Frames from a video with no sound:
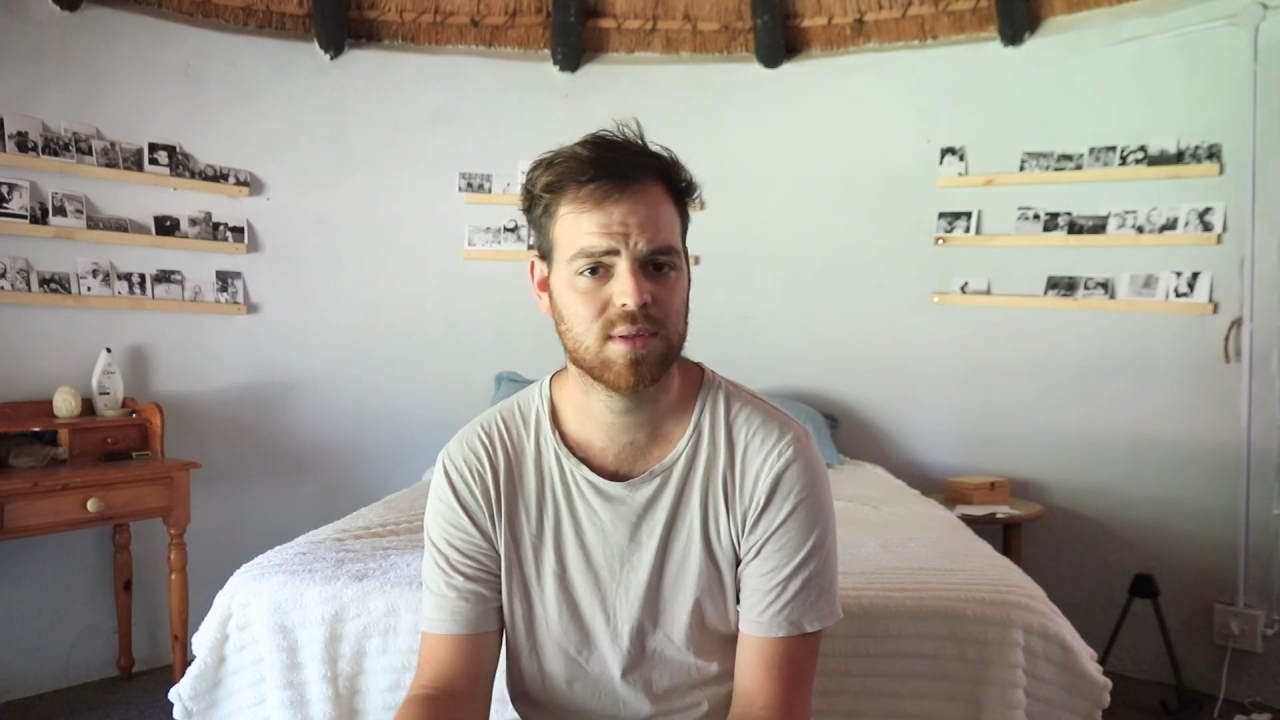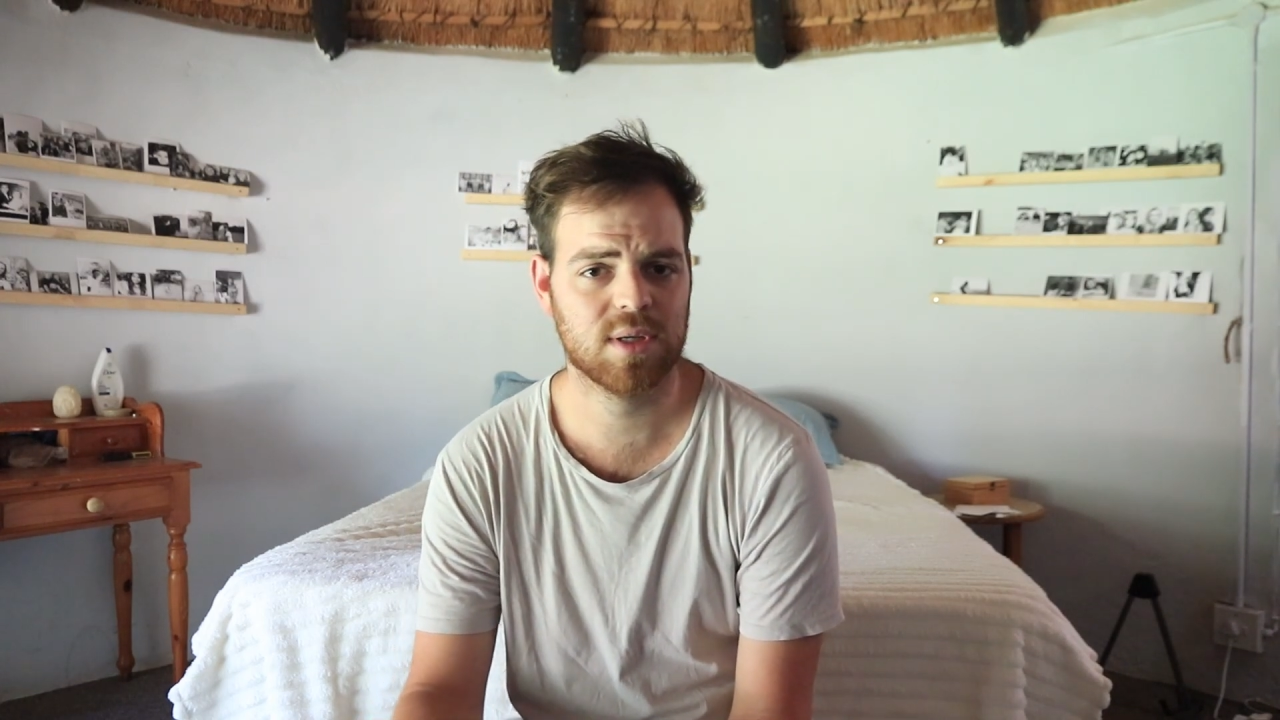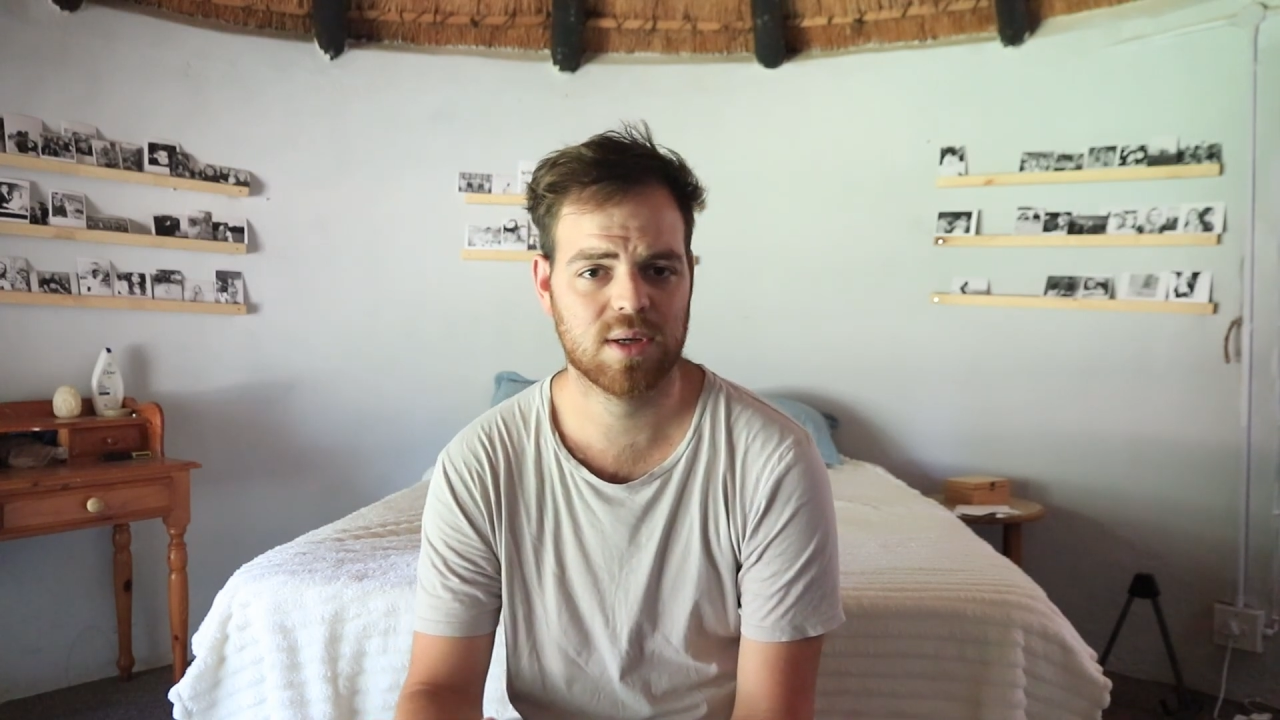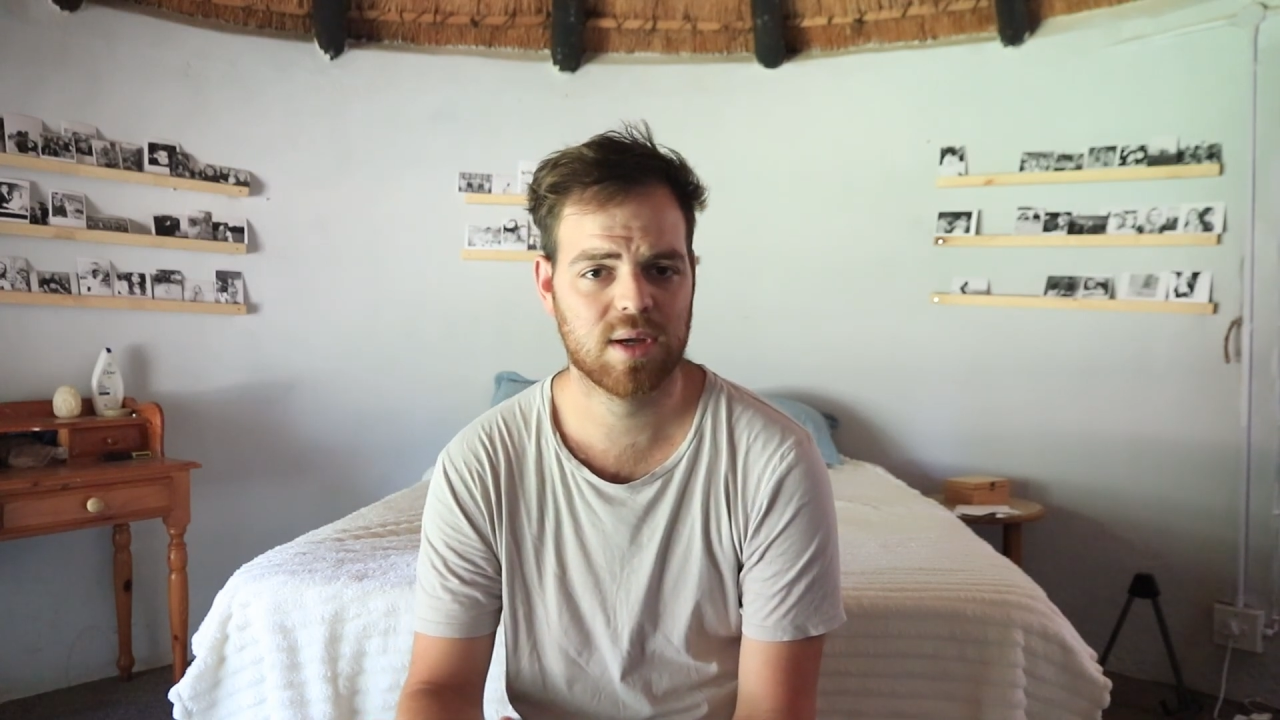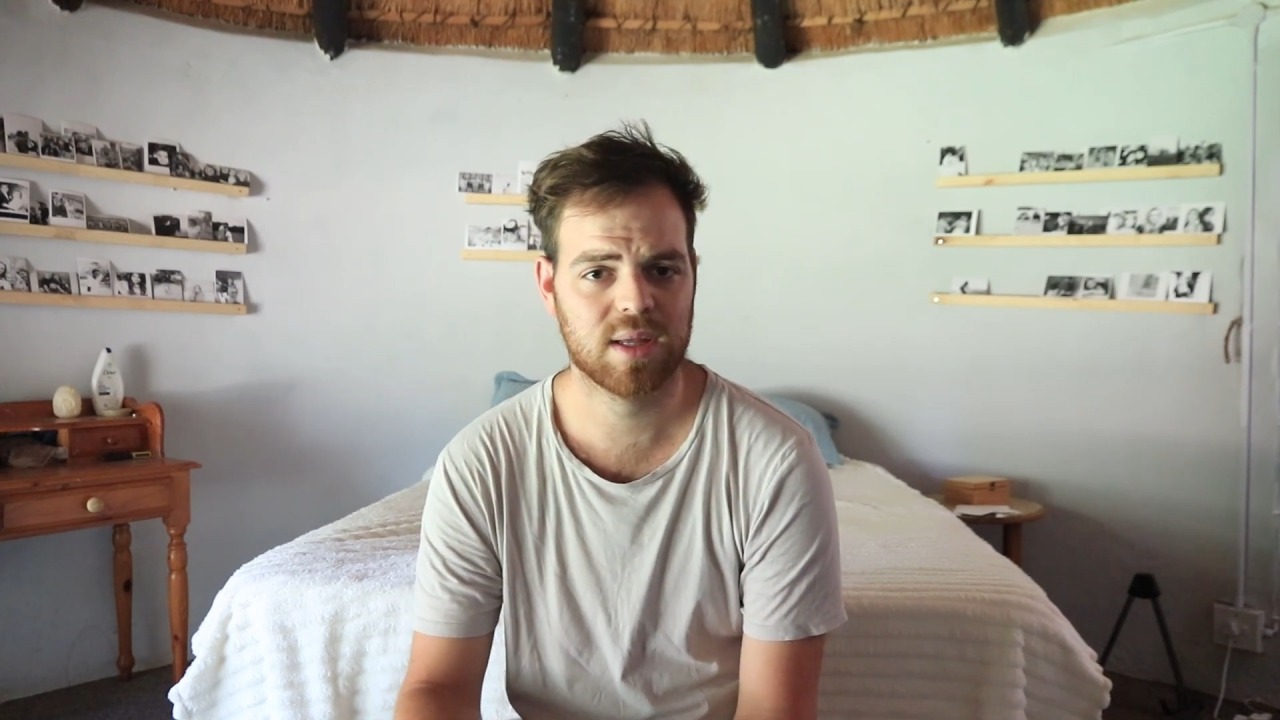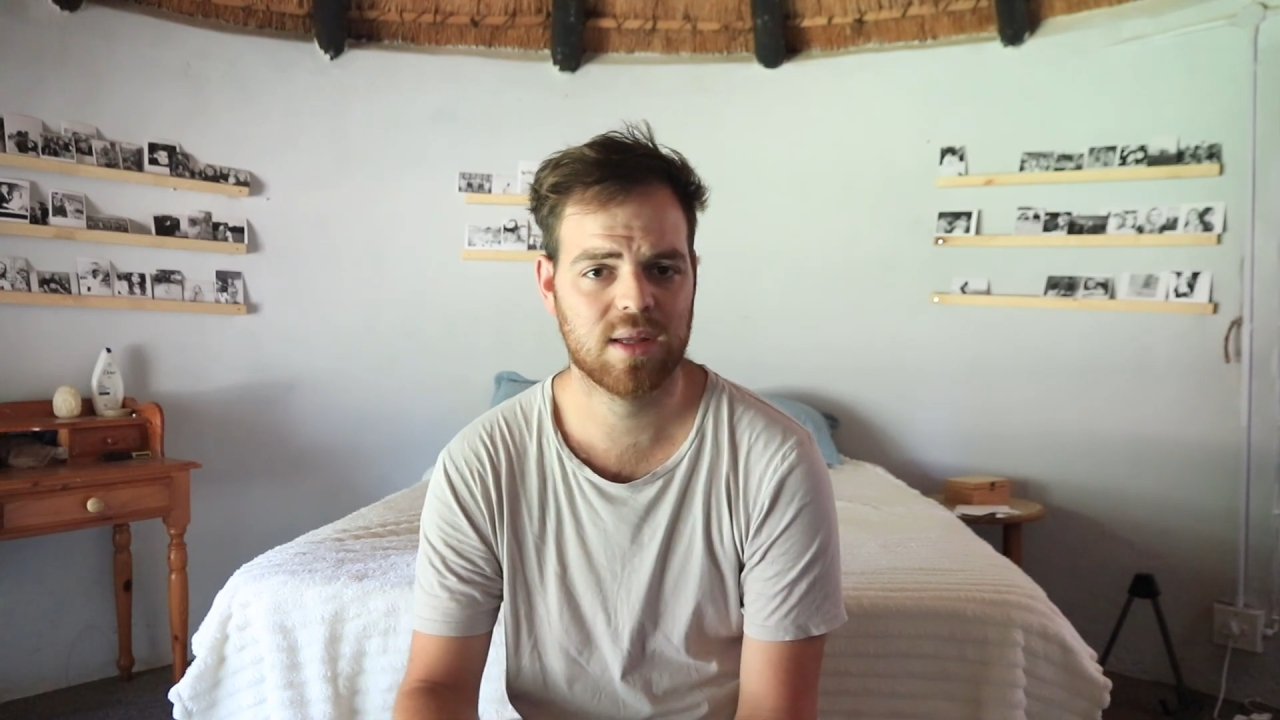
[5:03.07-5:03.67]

You know, I